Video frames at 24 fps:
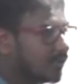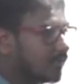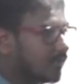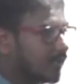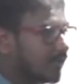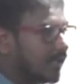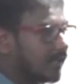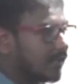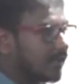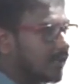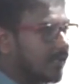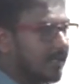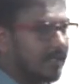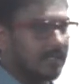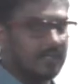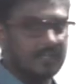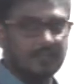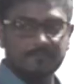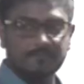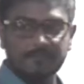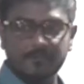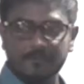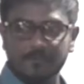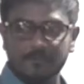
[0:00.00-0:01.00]
You can
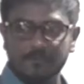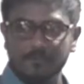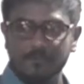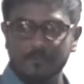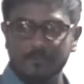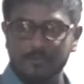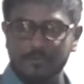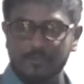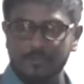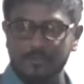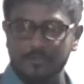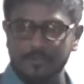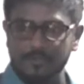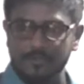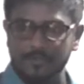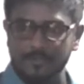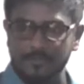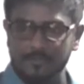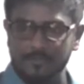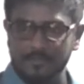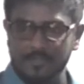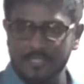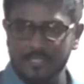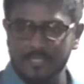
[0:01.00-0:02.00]
kind of go to
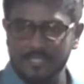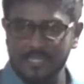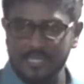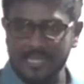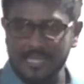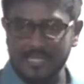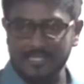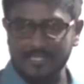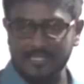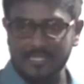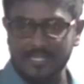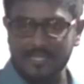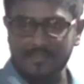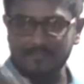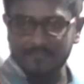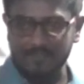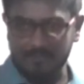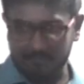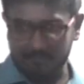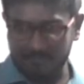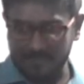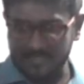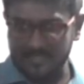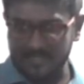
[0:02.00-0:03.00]
YouTube and there
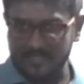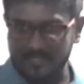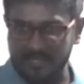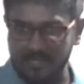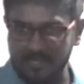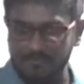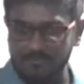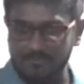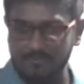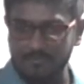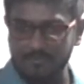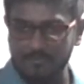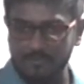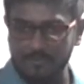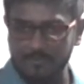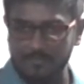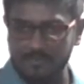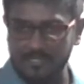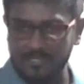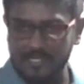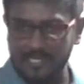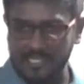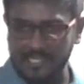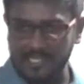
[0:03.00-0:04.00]
will be the
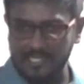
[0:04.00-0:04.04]
downloadable